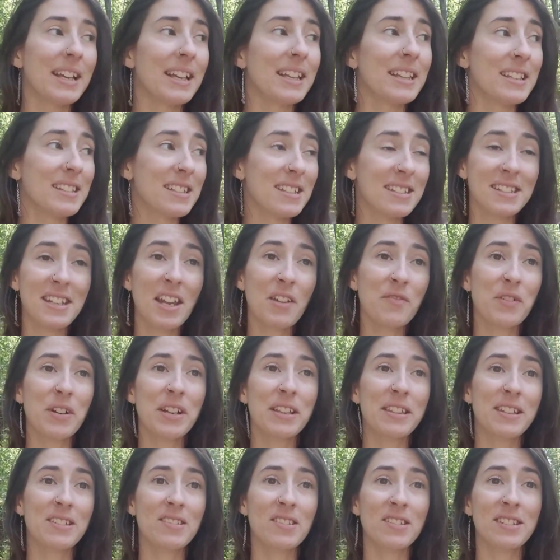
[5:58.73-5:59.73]
And this is
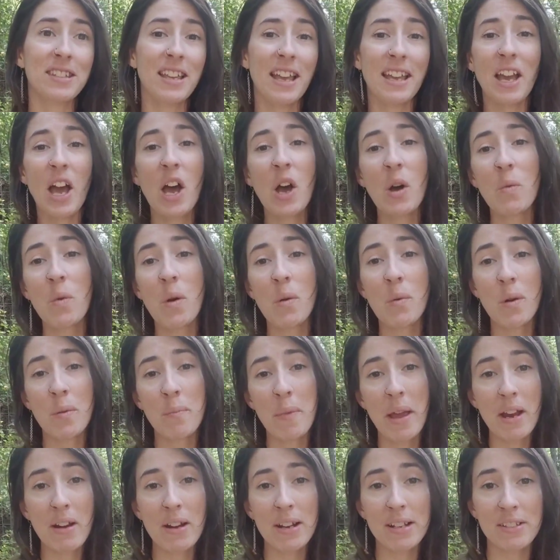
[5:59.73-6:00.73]
different than just saying, oh, well, we're
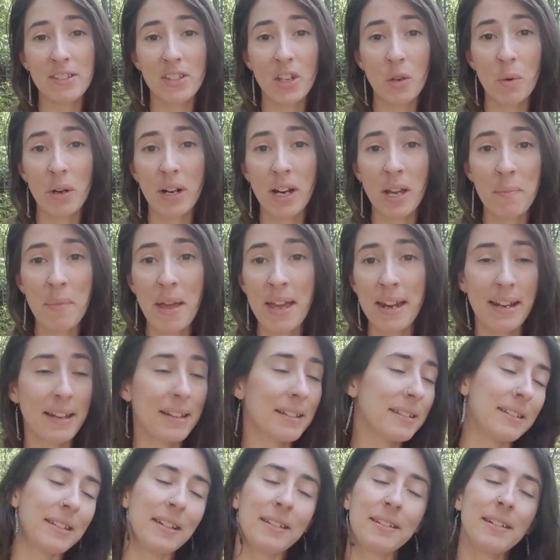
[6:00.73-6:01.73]
married, so we're
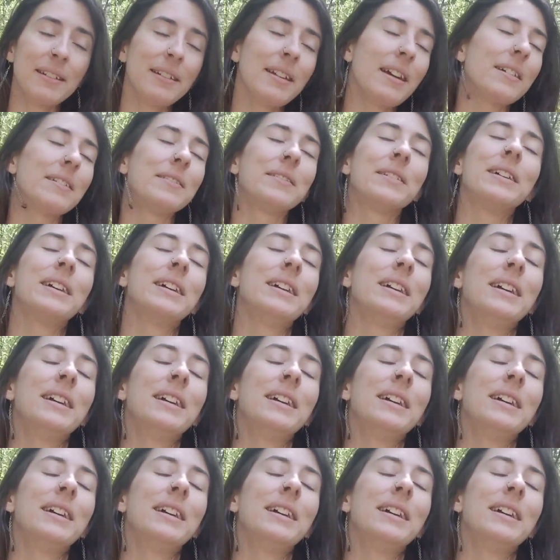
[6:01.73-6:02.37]
committed. No.